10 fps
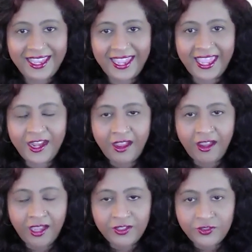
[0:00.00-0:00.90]
and
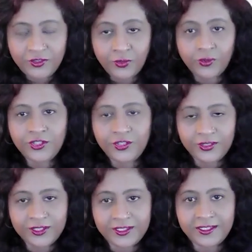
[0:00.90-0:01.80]
our
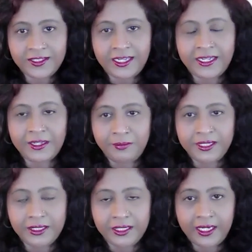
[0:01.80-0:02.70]
social
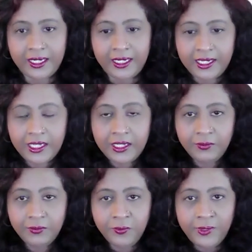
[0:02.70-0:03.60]
sustainability,
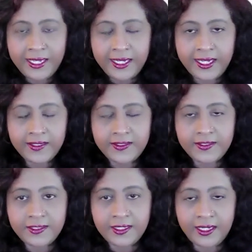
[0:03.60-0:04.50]
we can
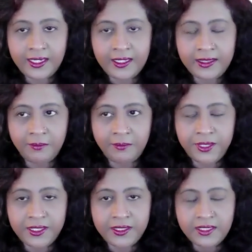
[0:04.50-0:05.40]
see the
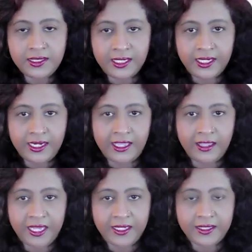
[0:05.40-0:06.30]
business
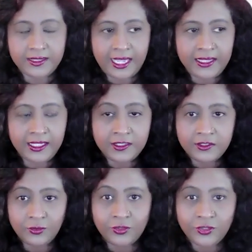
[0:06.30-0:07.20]
economics and the
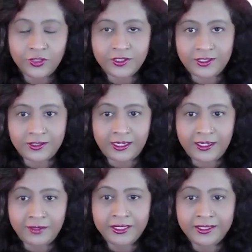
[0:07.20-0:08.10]
social
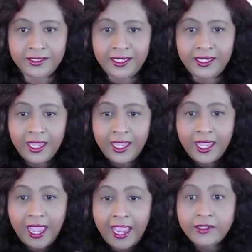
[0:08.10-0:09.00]
sustainability
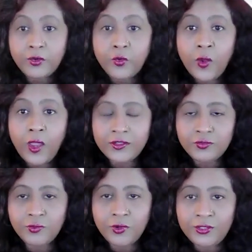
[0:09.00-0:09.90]
at
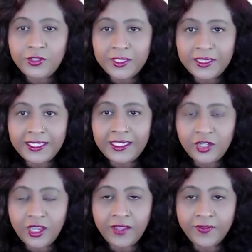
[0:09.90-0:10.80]
crossroads with each
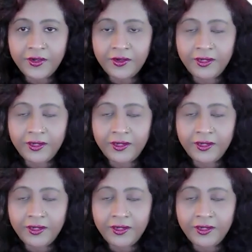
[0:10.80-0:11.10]
other.